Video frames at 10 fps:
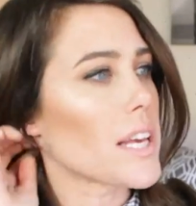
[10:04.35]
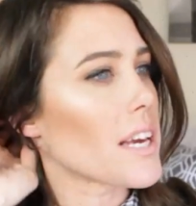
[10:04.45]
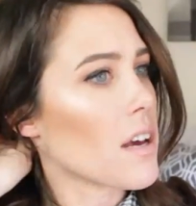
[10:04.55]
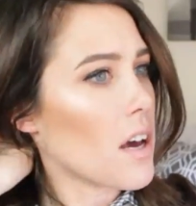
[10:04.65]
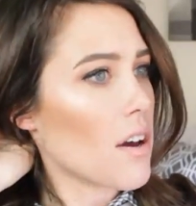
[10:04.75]

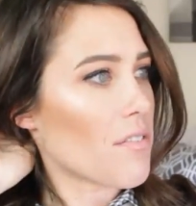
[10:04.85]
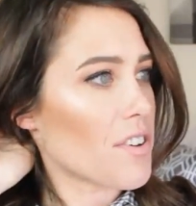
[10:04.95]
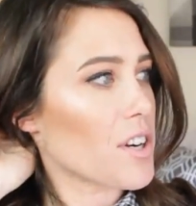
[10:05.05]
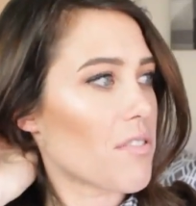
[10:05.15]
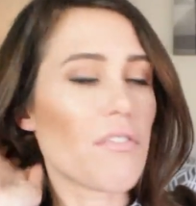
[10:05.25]
Like
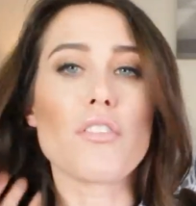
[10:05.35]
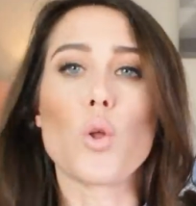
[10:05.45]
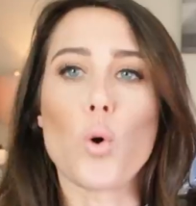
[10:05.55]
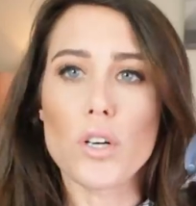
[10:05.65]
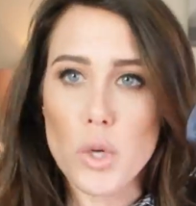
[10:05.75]
for a
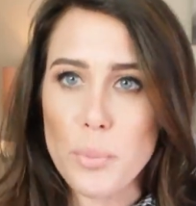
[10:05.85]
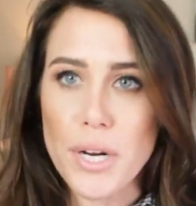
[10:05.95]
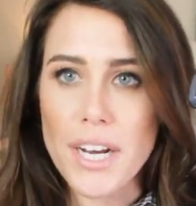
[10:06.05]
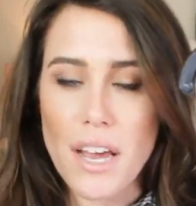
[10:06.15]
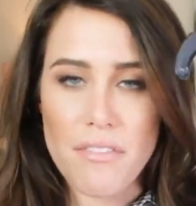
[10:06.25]
floral
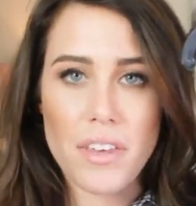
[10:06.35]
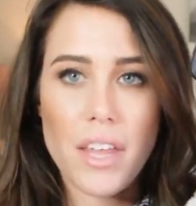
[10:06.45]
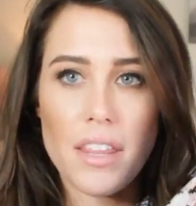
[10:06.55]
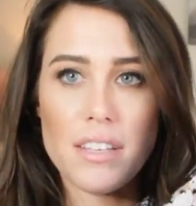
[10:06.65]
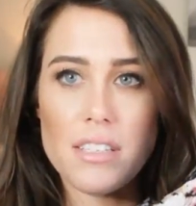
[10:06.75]
print, I feel
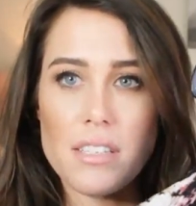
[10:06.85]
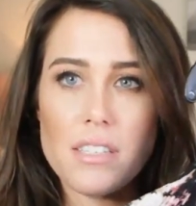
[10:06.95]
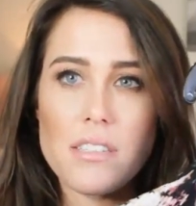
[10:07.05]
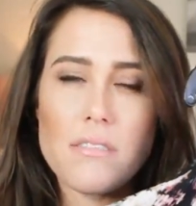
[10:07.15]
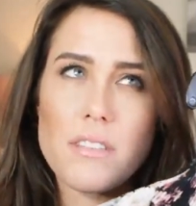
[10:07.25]
like this
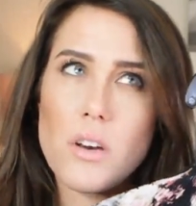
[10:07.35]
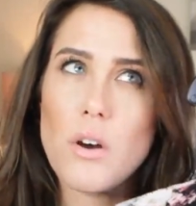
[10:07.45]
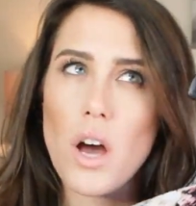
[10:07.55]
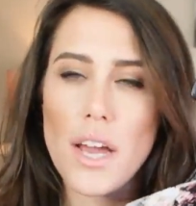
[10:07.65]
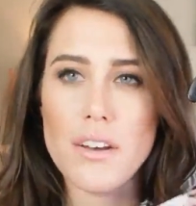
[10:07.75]
is
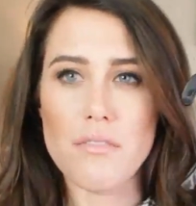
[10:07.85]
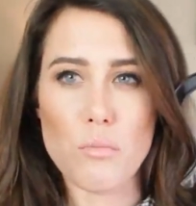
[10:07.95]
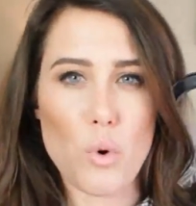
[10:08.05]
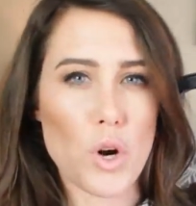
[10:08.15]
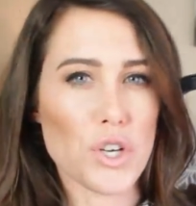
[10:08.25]
kind of
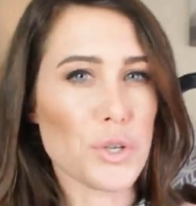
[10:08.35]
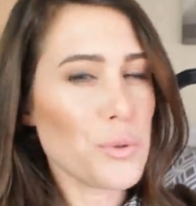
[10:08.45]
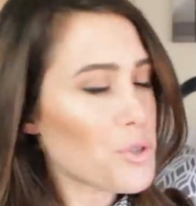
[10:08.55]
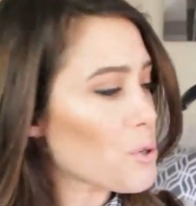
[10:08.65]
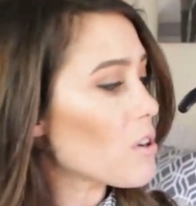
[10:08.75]
more
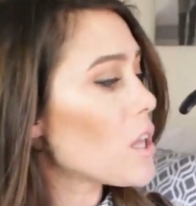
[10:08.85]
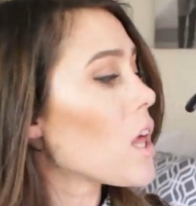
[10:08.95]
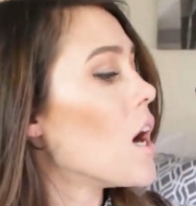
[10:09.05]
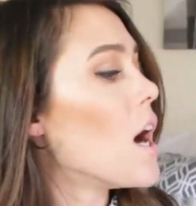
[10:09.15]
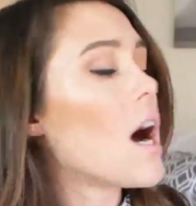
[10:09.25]

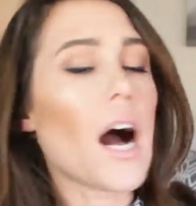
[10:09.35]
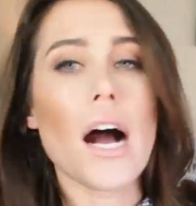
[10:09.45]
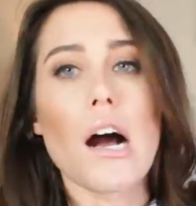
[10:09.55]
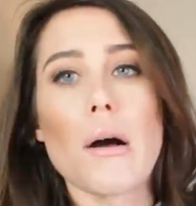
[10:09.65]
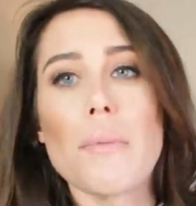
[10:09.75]
neutral
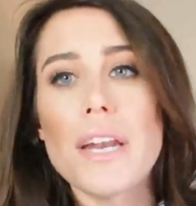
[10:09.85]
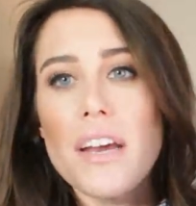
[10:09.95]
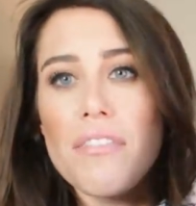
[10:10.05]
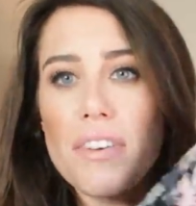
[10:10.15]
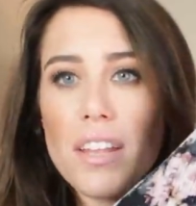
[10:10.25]
um, and
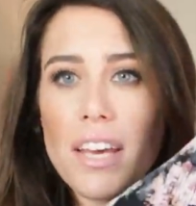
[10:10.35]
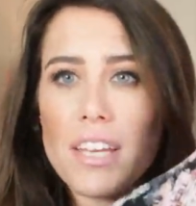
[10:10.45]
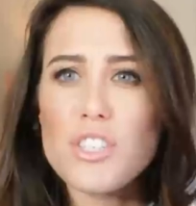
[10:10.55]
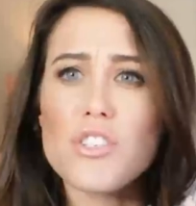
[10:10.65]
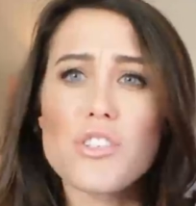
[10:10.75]
I feel like
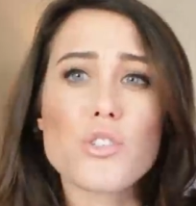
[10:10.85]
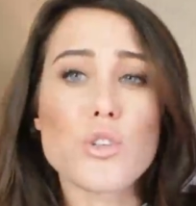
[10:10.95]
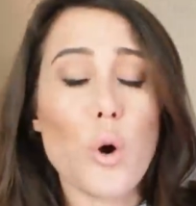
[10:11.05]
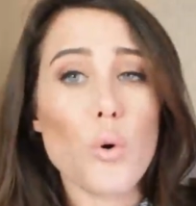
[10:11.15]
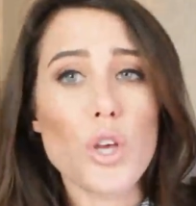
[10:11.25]
it's just
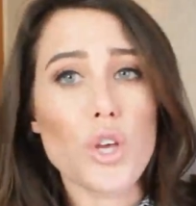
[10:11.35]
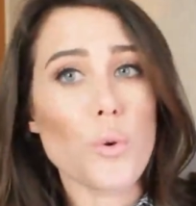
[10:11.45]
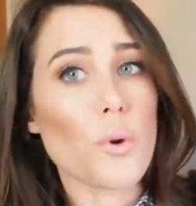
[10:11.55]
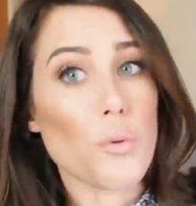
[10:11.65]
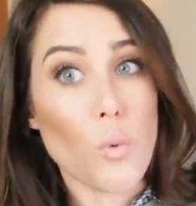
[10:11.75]
so
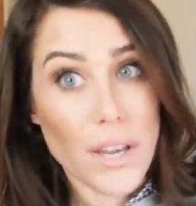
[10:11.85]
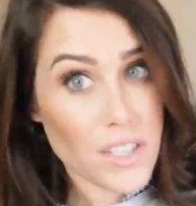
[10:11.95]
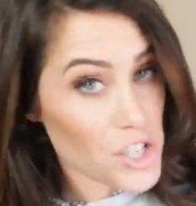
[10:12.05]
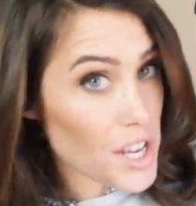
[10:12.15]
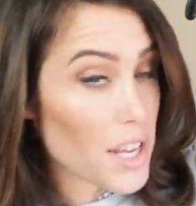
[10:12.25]
cute with
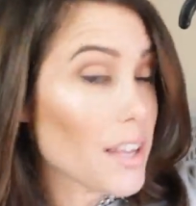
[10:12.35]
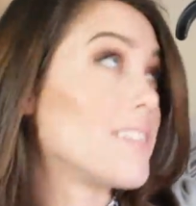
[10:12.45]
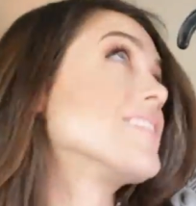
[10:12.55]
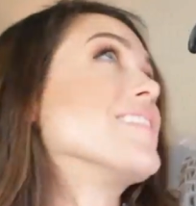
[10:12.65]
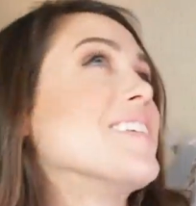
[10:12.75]
white
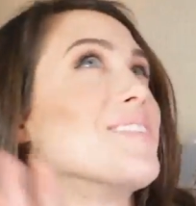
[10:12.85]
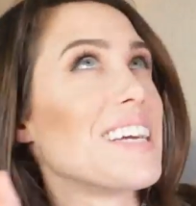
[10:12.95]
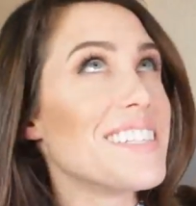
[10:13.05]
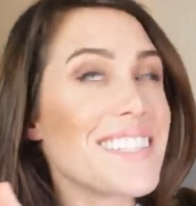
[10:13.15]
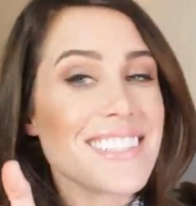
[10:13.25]
jeans
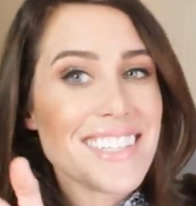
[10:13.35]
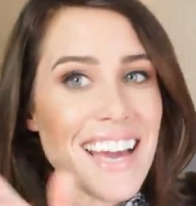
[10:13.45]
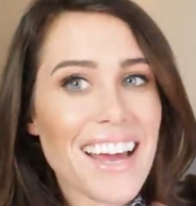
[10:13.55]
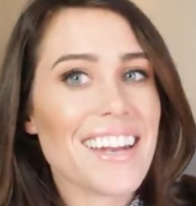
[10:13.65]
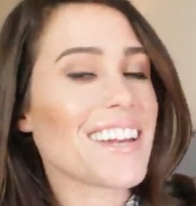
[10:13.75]
white jeans
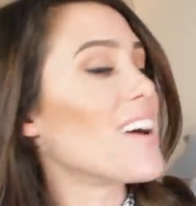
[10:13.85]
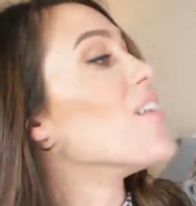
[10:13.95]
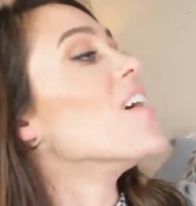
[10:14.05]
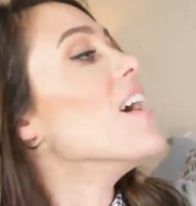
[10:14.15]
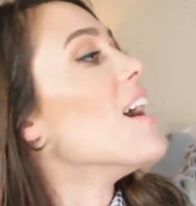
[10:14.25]
again I
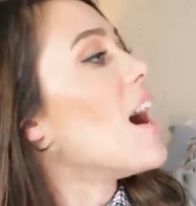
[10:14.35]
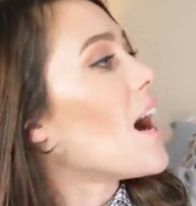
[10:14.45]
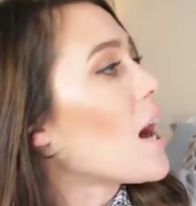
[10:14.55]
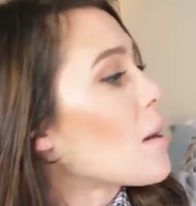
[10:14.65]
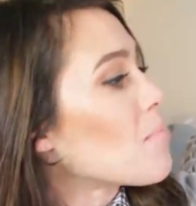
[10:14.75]
know
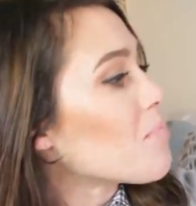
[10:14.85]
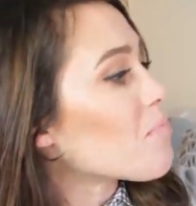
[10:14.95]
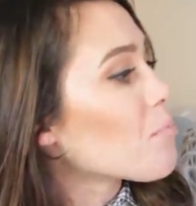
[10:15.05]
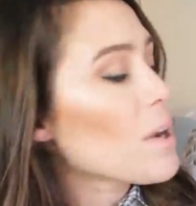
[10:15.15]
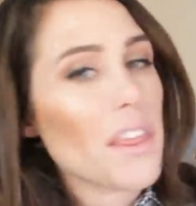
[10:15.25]
um,
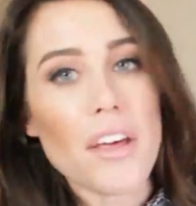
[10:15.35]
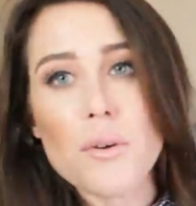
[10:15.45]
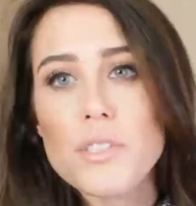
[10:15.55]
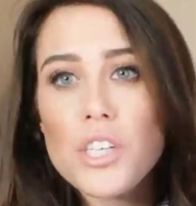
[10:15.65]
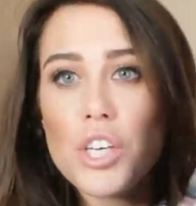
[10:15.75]
but I thought
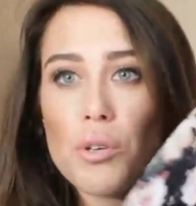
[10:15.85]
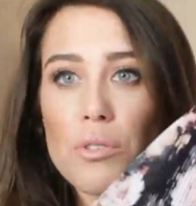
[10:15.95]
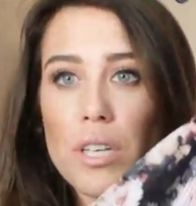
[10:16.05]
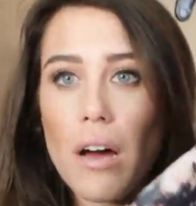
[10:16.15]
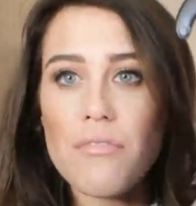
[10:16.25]
it was a
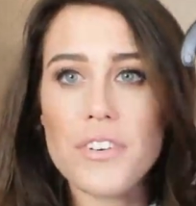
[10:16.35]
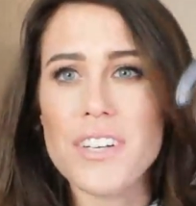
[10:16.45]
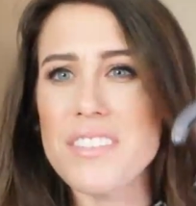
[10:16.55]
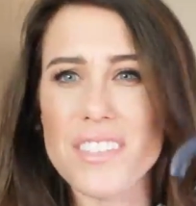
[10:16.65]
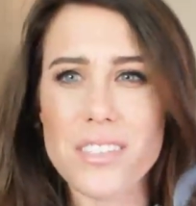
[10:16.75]
cute top for
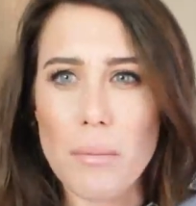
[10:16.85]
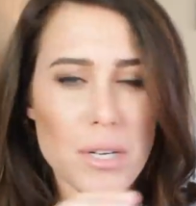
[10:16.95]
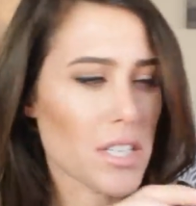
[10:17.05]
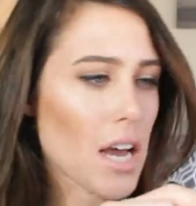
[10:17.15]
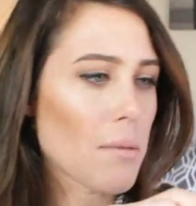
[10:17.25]
even
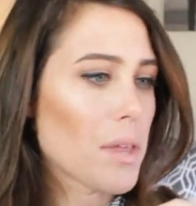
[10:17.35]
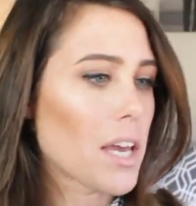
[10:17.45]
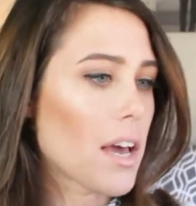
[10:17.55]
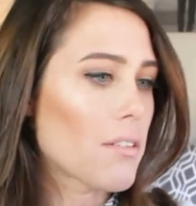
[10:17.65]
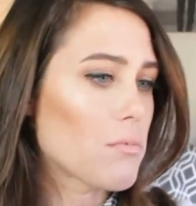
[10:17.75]
summertime
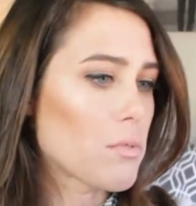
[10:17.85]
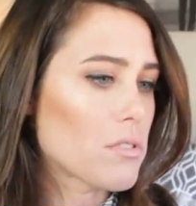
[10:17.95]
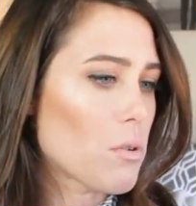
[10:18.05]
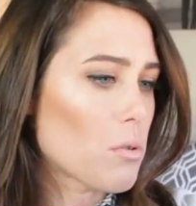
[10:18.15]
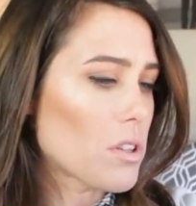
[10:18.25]
like I will
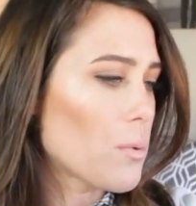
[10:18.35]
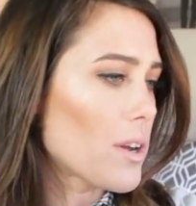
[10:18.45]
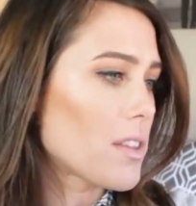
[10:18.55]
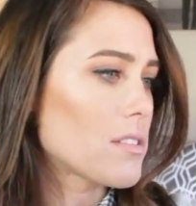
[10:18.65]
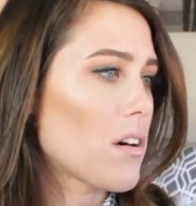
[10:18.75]
totally
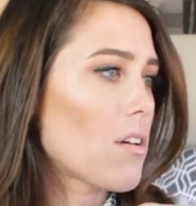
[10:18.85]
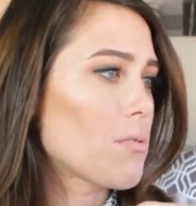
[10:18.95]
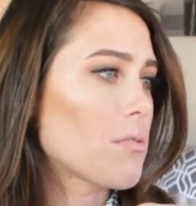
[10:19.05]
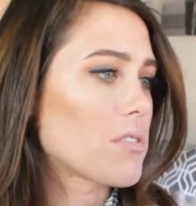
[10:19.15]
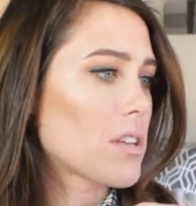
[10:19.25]
wear this all
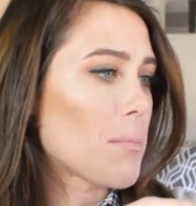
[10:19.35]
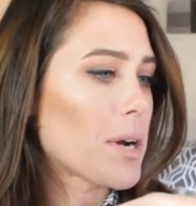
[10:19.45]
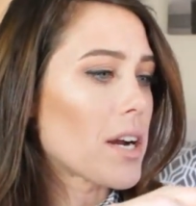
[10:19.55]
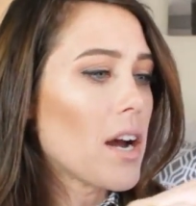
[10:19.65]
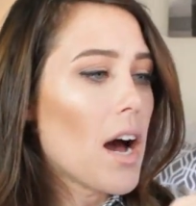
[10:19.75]
through the
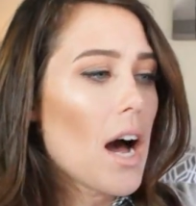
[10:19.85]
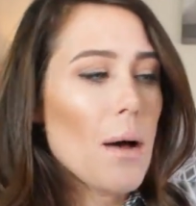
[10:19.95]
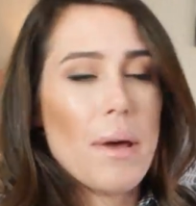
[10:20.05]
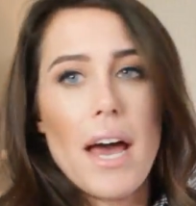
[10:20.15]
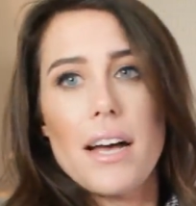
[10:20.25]
summer
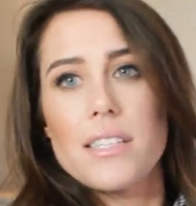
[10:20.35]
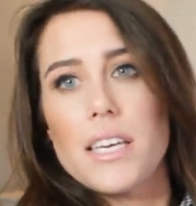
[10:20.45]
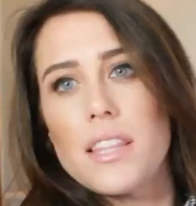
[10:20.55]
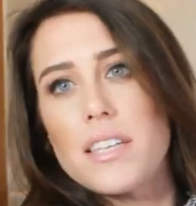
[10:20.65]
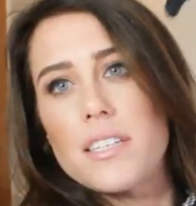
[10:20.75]
um, it has
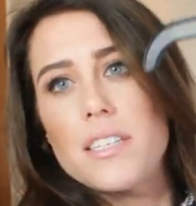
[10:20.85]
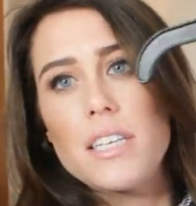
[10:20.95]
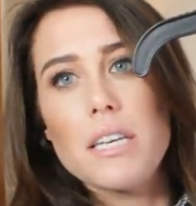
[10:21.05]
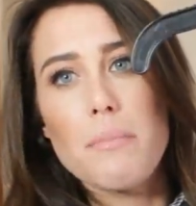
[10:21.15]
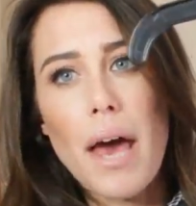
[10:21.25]
like the
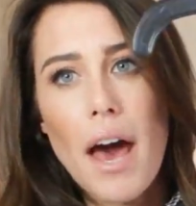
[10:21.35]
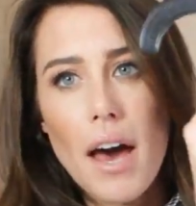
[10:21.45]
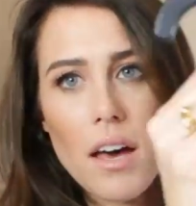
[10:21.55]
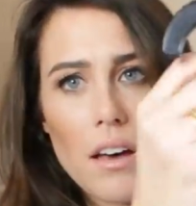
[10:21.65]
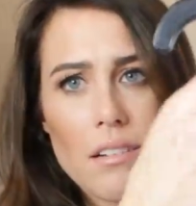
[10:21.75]

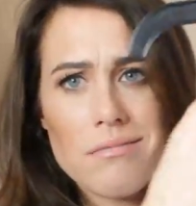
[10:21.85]
T-back